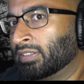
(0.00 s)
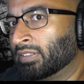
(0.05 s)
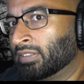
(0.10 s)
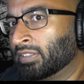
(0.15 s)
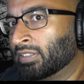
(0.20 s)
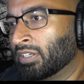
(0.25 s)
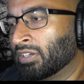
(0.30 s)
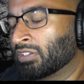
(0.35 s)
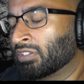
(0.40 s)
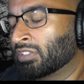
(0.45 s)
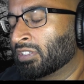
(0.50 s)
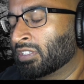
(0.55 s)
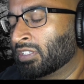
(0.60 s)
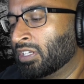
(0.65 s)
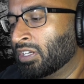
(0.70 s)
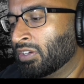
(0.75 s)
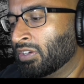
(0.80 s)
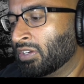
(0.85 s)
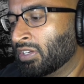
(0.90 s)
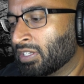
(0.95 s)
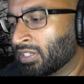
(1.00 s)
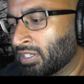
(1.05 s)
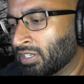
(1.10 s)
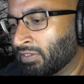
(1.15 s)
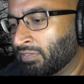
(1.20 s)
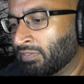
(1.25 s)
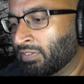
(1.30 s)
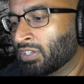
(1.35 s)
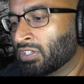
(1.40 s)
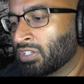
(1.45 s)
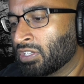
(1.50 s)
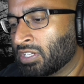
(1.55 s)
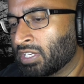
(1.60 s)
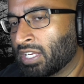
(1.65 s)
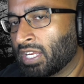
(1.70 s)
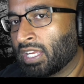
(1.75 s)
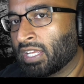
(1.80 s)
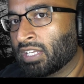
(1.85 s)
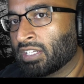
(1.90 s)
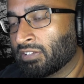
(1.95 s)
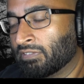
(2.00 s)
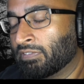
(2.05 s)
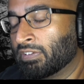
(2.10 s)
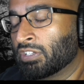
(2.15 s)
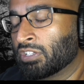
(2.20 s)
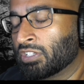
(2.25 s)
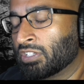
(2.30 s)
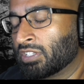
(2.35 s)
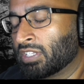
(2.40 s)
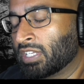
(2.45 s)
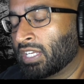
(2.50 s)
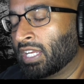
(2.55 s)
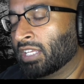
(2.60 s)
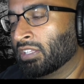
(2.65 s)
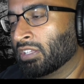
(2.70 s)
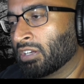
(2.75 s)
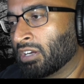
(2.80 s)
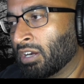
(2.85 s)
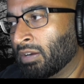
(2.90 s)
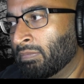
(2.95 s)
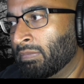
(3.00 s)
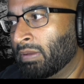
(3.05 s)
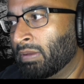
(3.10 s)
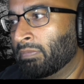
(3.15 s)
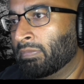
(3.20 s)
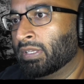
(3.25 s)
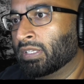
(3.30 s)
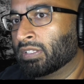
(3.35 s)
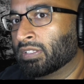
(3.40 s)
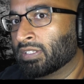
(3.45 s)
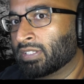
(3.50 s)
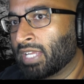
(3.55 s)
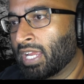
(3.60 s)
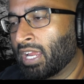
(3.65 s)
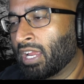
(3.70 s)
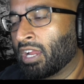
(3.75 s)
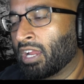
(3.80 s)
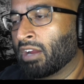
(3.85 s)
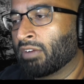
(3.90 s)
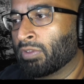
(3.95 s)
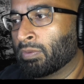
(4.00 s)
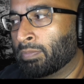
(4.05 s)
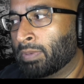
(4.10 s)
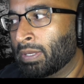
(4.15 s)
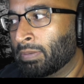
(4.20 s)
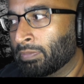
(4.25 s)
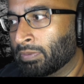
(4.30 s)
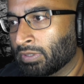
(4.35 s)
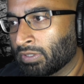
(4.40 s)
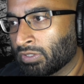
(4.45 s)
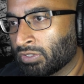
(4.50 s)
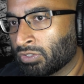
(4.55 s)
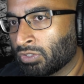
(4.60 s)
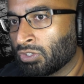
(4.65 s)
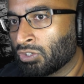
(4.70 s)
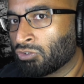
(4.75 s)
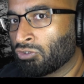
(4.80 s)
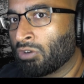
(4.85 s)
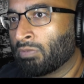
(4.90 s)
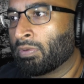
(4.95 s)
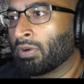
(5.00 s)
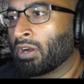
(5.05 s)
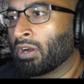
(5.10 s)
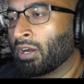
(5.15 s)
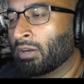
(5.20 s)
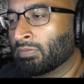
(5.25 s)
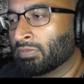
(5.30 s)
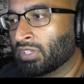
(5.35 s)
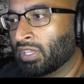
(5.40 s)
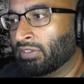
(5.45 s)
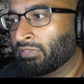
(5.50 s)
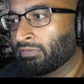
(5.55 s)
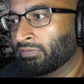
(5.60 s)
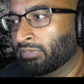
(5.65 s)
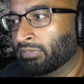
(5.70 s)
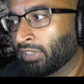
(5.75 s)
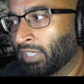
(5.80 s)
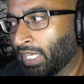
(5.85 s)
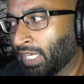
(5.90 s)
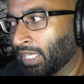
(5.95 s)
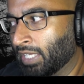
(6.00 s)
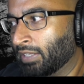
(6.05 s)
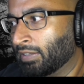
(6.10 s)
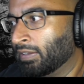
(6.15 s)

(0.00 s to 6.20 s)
there's serious deficiency deficiency in their commitment to taking care of the people as soon as trouble comes they flee